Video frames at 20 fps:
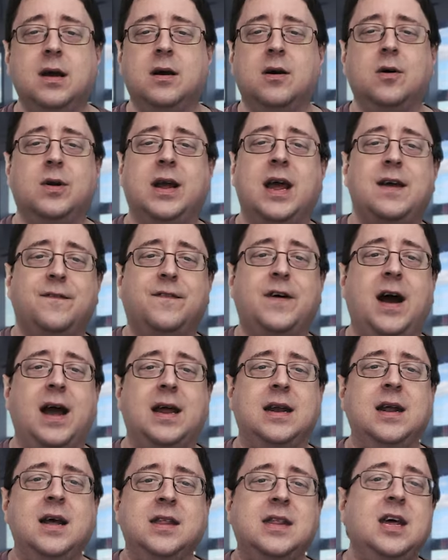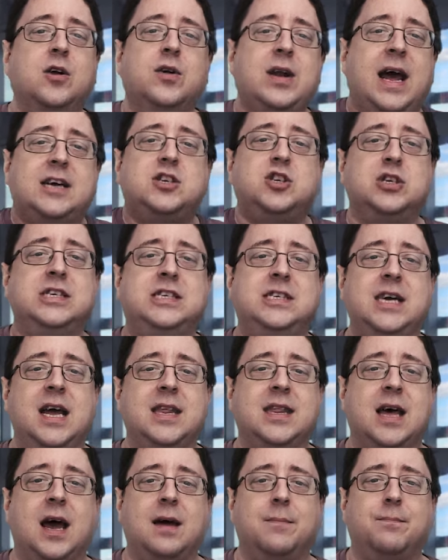Okay, fine. They don't actually say
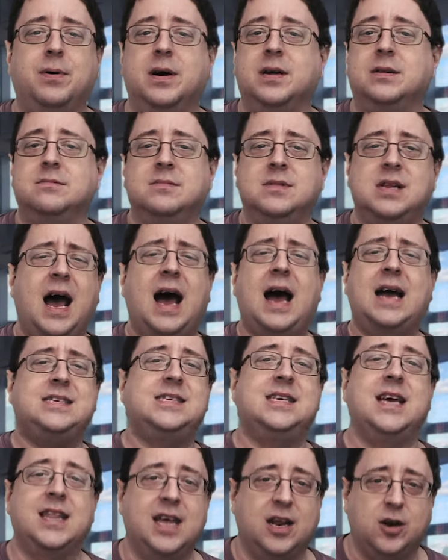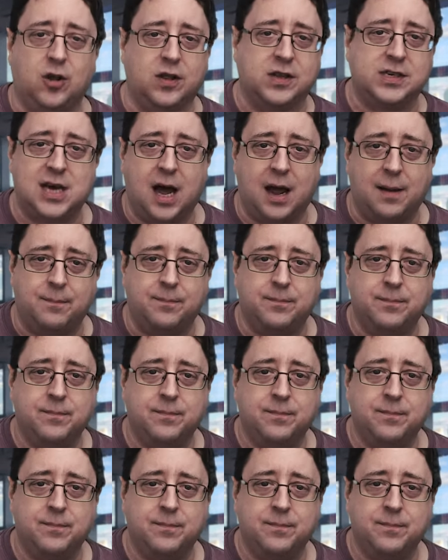that, but I say that all the time.